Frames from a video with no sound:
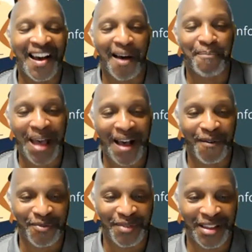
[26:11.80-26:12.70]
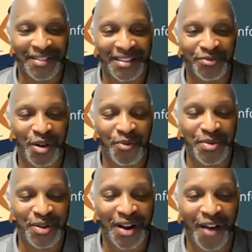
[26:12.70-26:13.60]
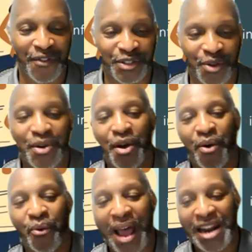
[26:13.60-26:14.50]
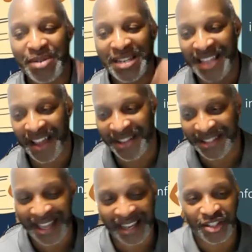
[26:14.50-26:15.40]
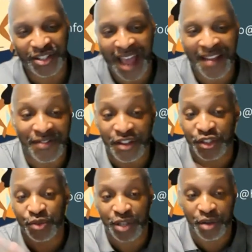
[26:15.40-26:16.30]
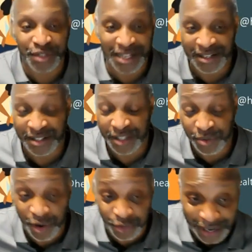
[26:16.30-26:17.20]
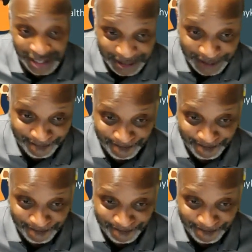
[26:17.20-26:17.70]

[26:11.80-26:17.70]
about what we're going to offer. So why do we need to have this second shot and the two-dose regimen?